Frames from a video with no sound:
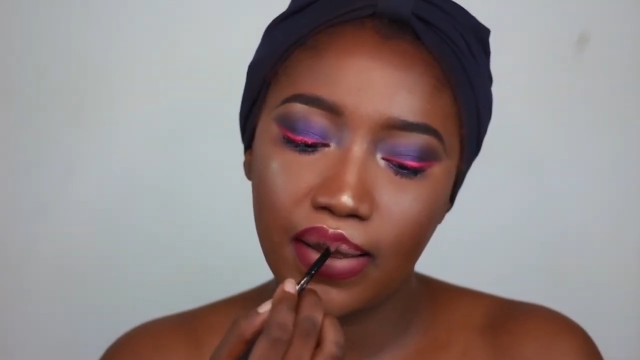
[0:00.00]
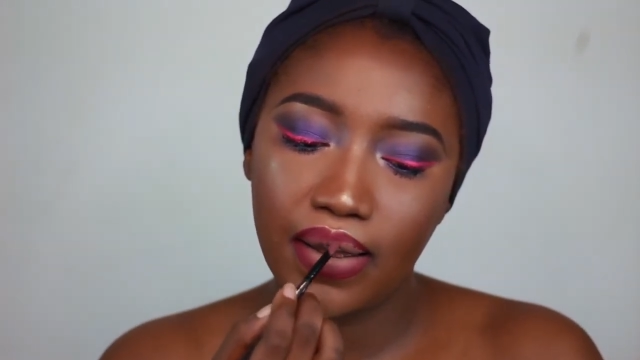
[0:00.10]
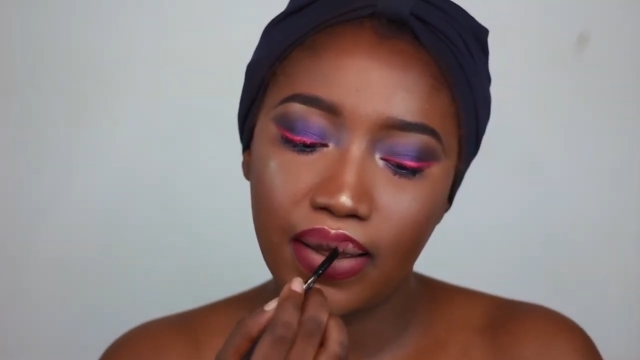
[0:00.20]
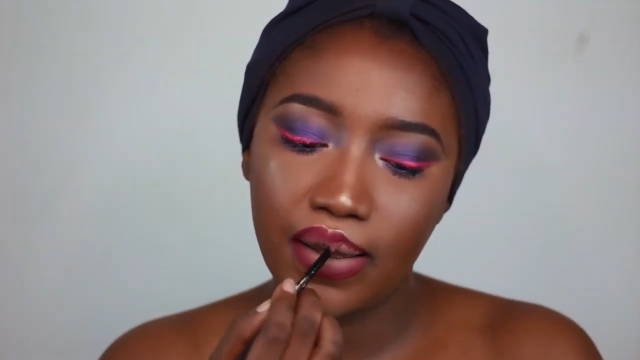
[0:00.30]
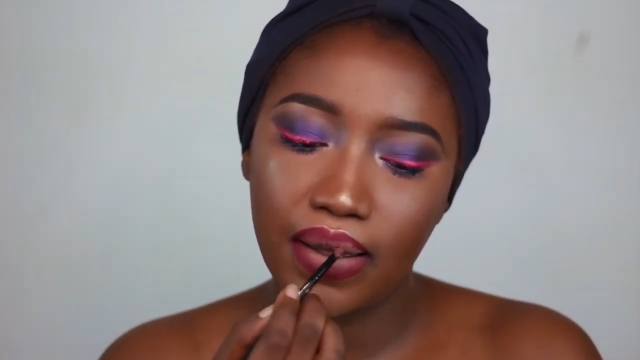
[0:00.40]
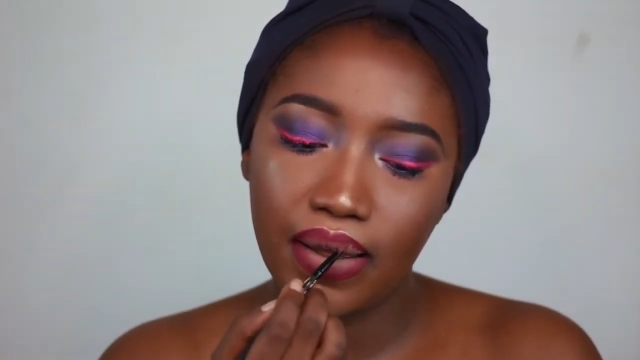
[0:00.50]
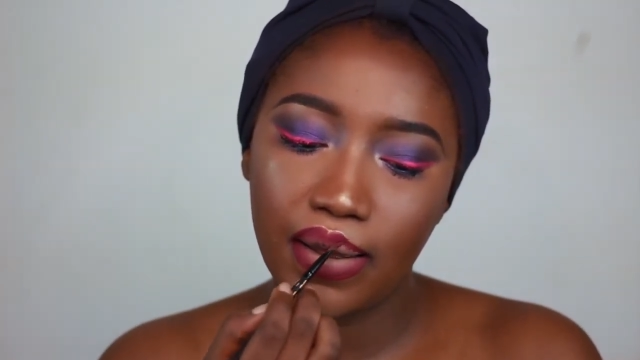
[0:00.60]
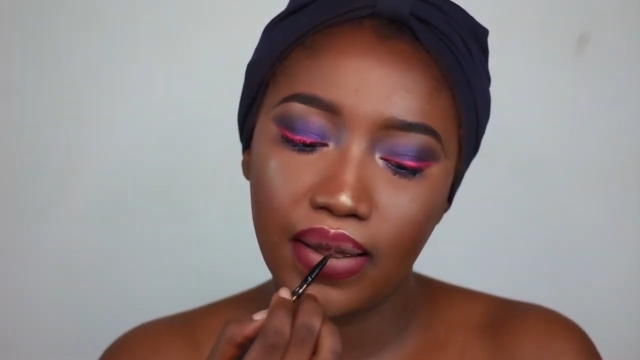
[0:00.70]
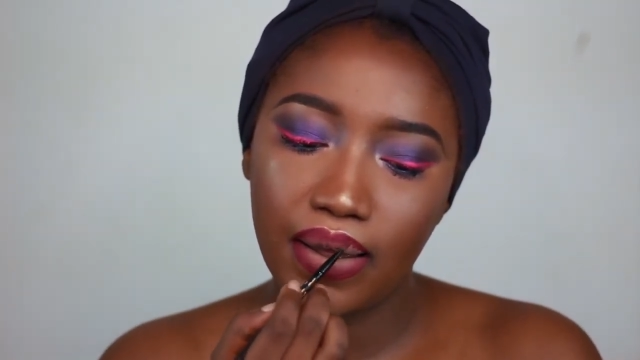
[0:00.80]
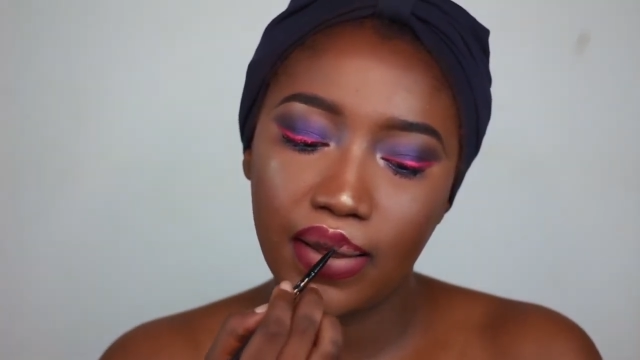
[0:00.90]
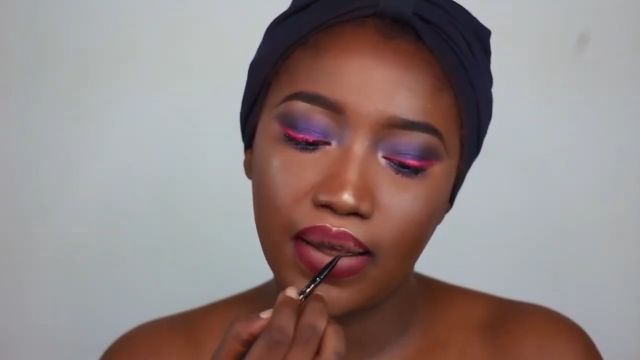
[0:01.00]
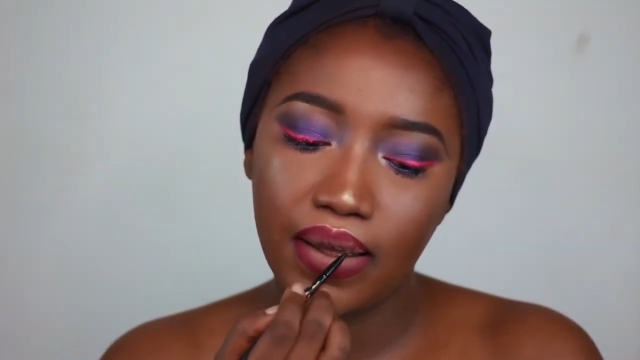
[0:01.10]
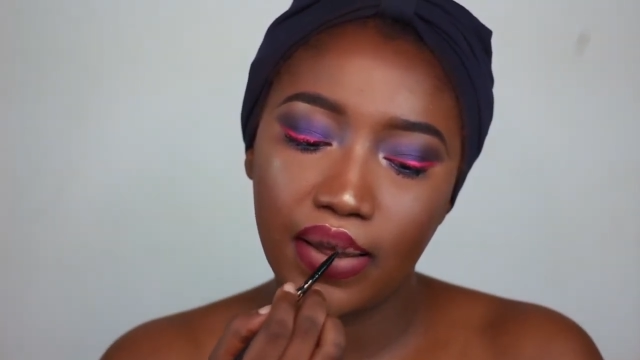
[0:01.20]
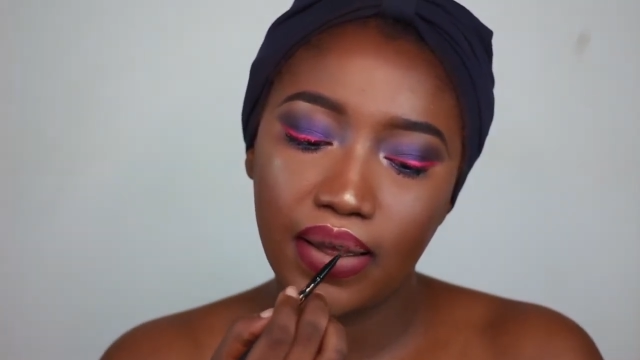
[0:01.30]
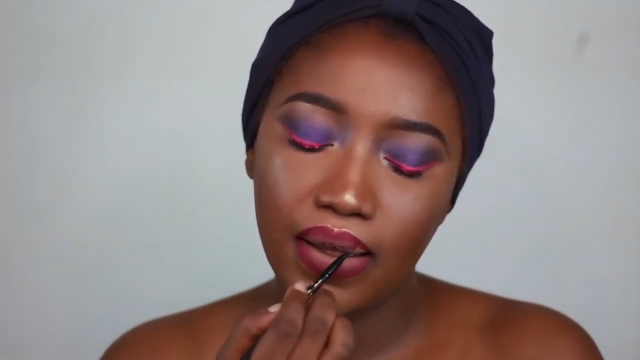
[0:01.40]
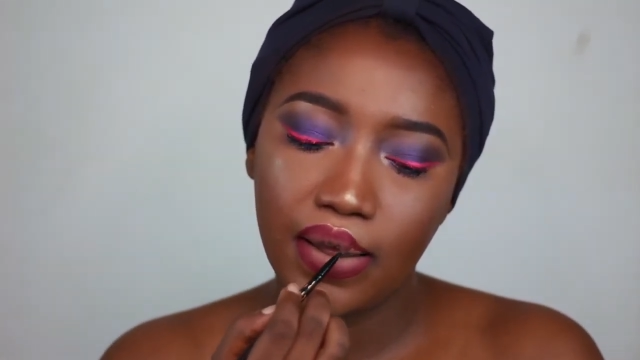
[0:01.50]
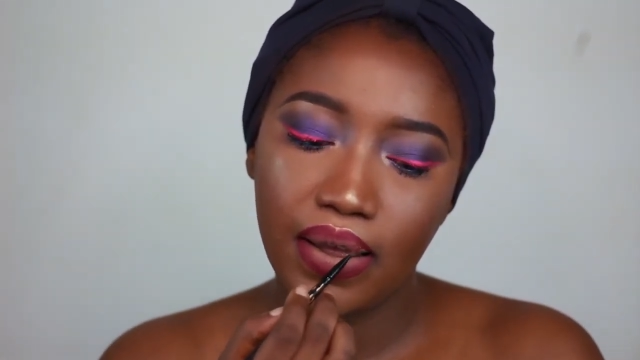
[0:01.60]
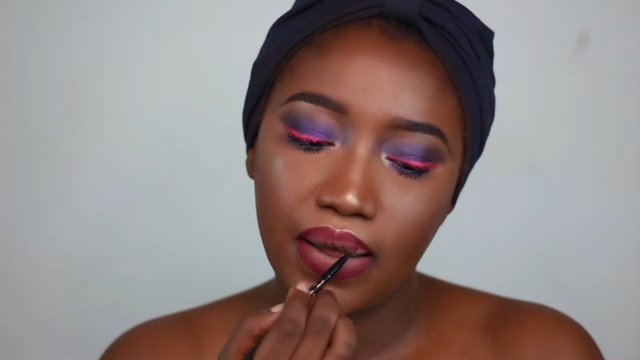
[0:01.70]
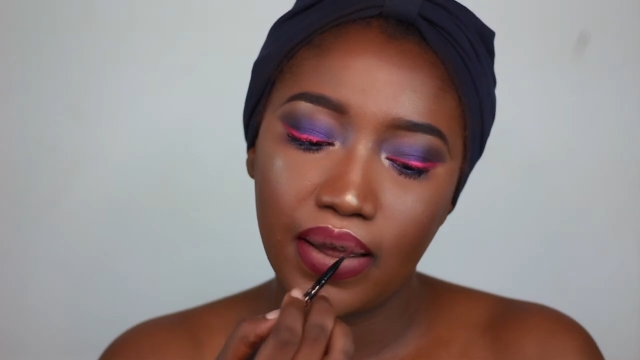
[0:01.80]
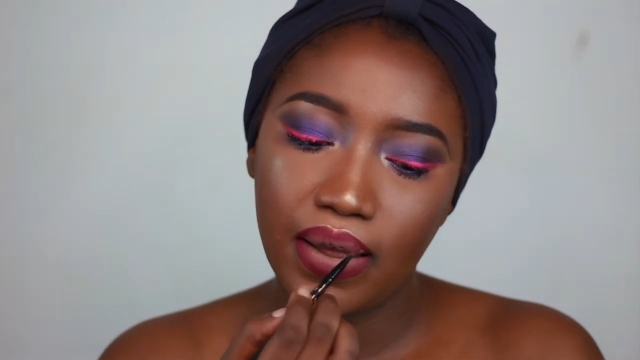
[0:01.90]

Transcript: Also leave a comment down below